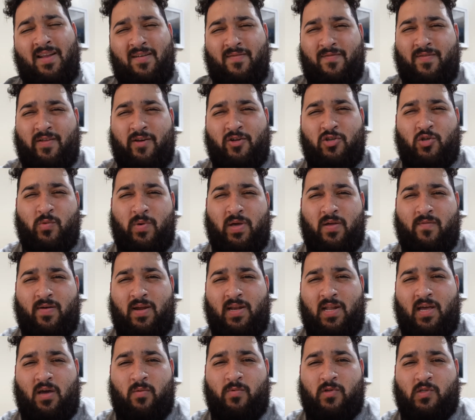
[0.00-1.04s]
of fluctuating right
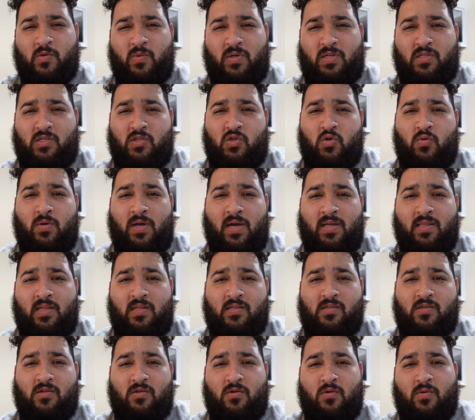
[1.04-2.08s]
now between
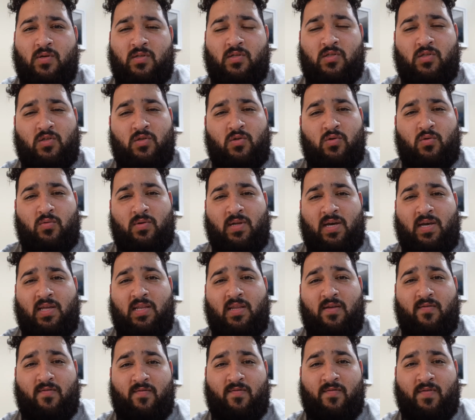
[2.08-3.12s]
292 and
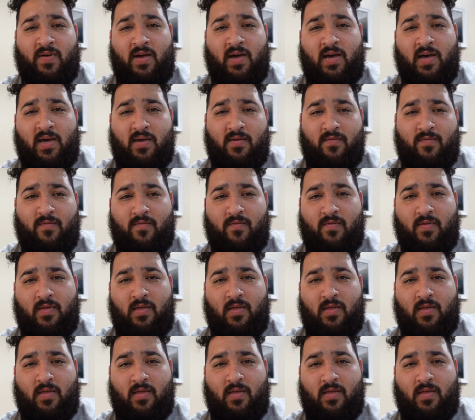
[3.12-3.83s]
295,